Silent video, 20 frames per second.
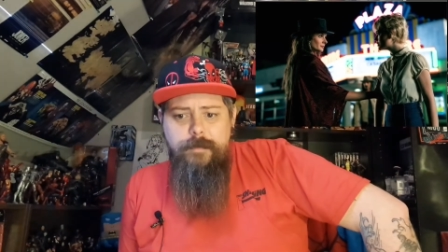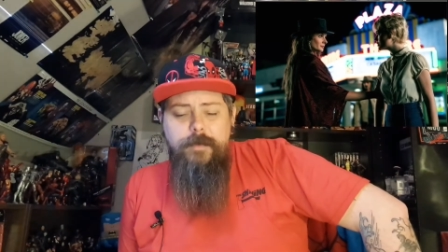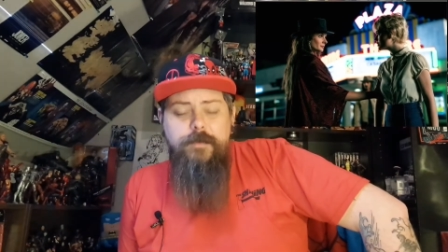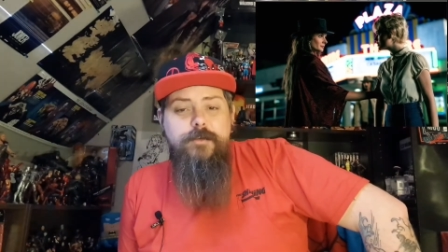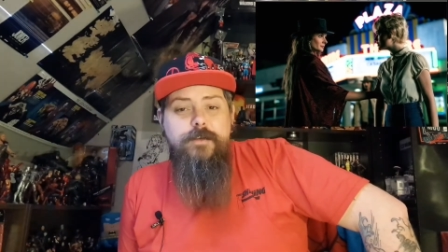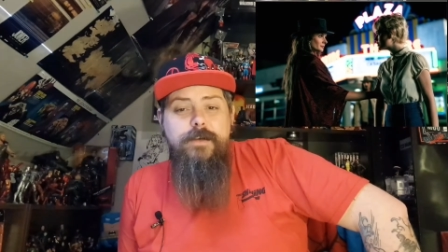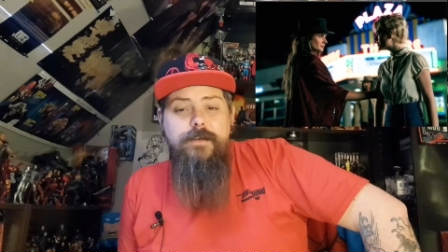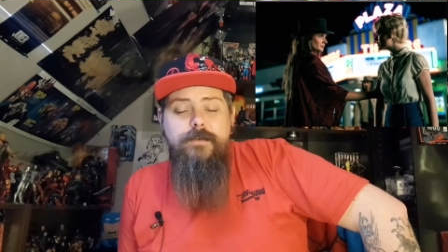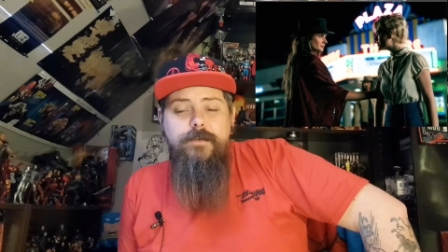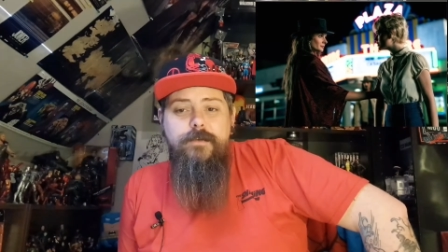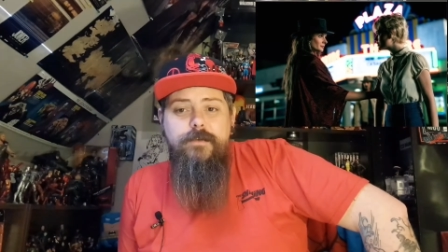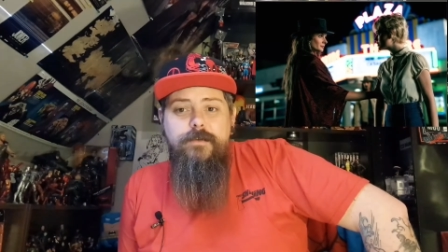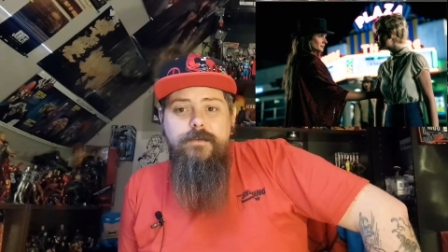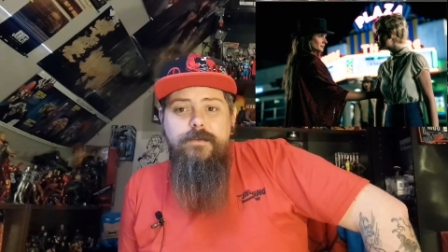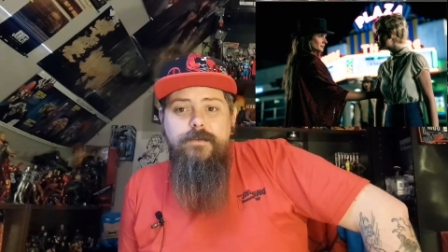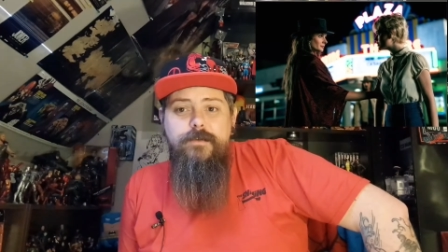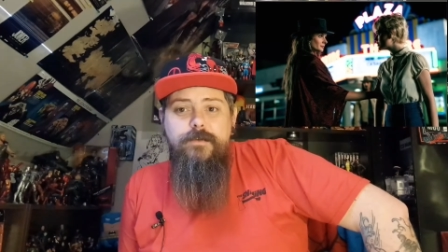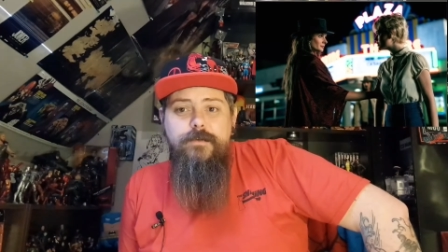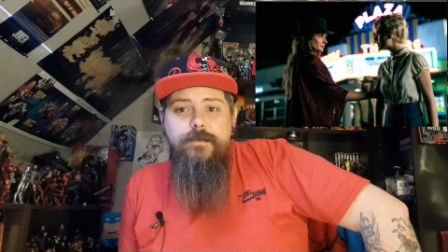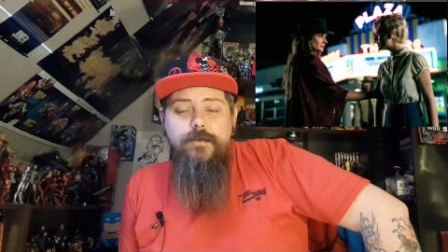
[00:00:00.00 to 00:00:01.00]
she is
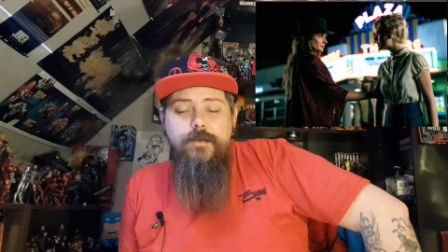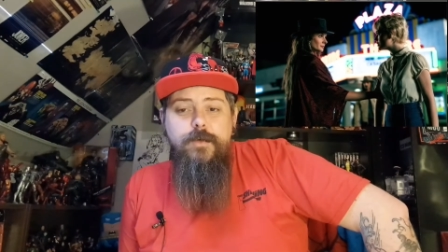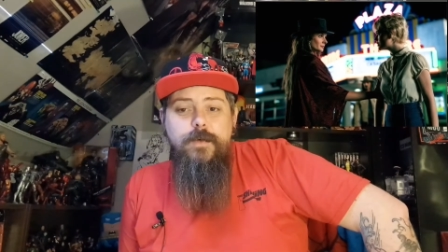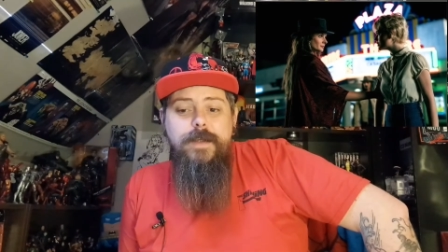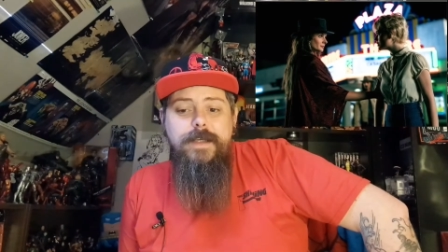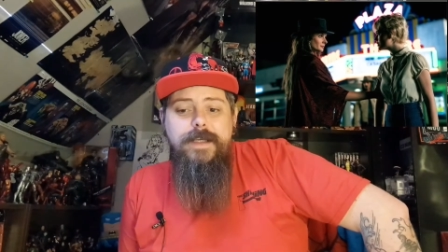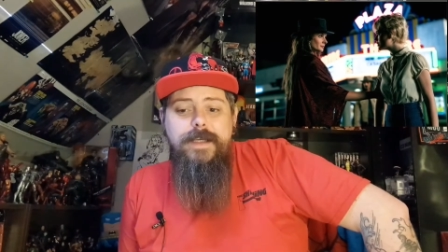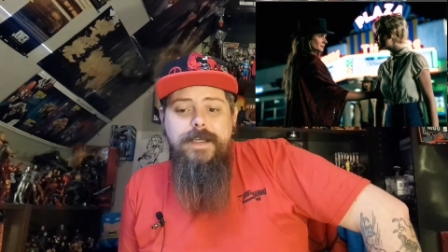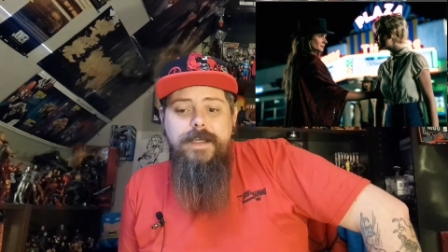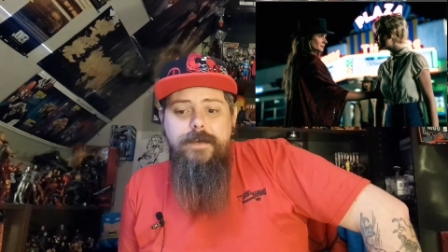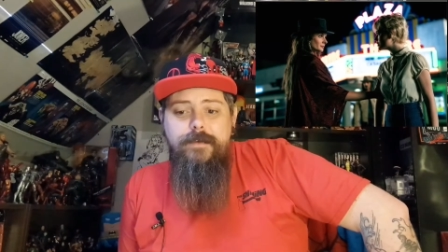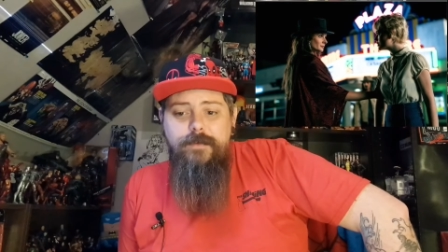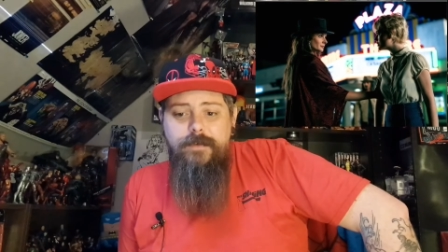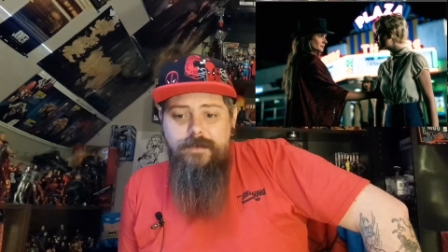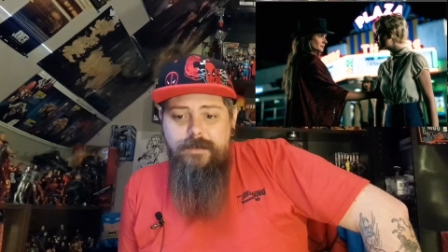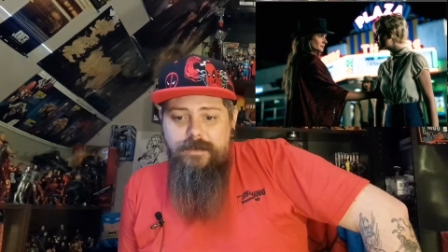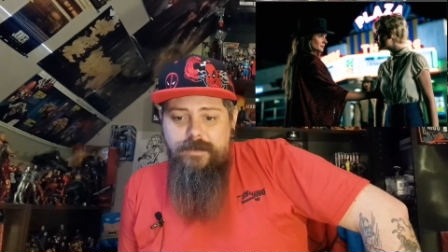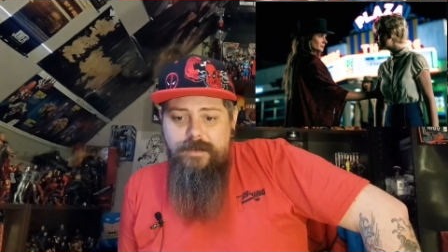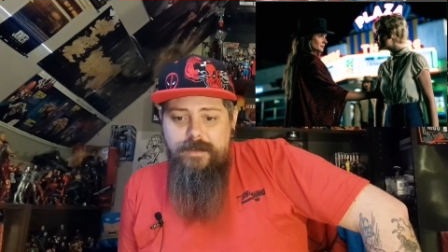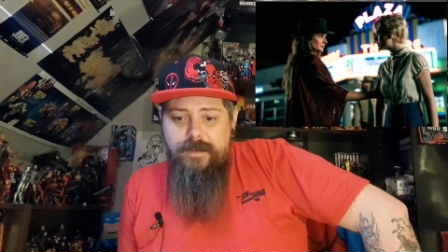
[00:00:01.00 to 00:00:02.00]
truly
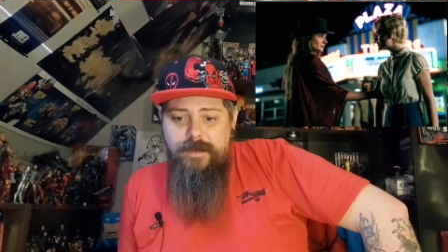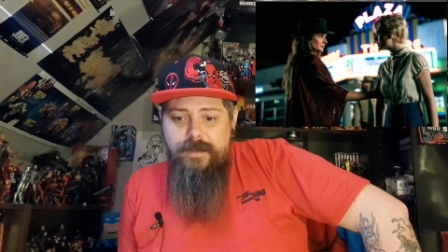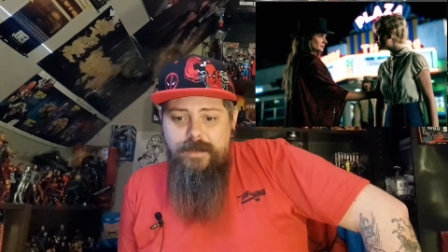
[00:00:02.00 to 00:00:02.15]
evil.